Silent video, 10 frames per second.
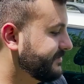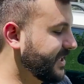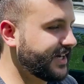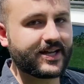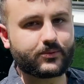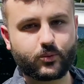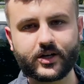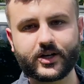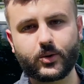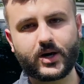Again, we're
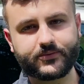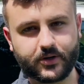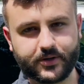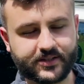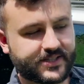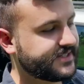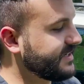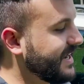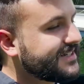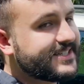gonna go off-roading. This is
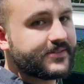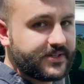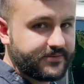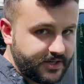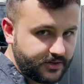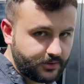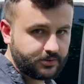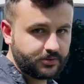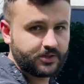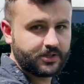an activity
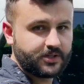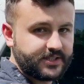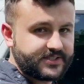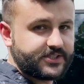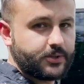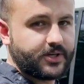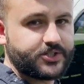vehicle. This is going